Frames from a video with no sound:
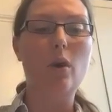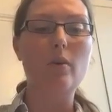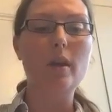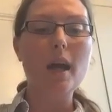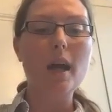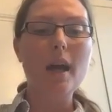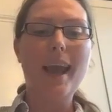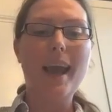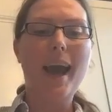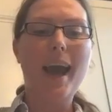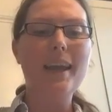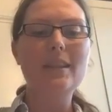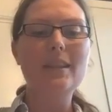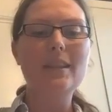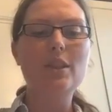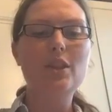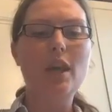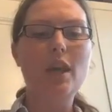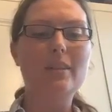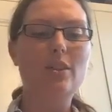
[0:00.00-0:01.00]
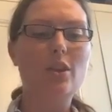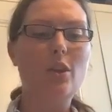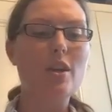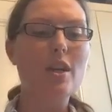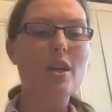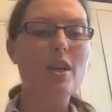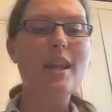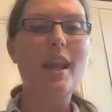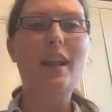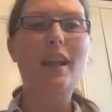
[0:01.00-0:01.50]
"the
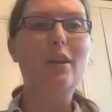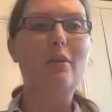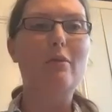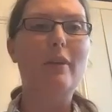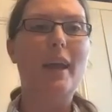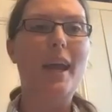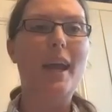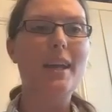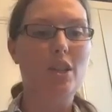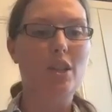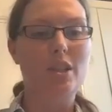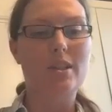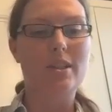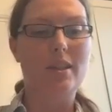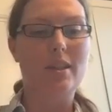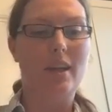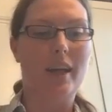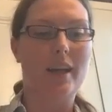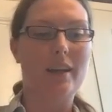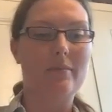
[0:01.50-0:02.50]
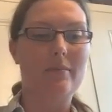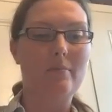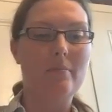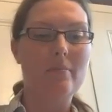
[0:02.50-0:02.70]
anti-Jacksonian nullification ticket."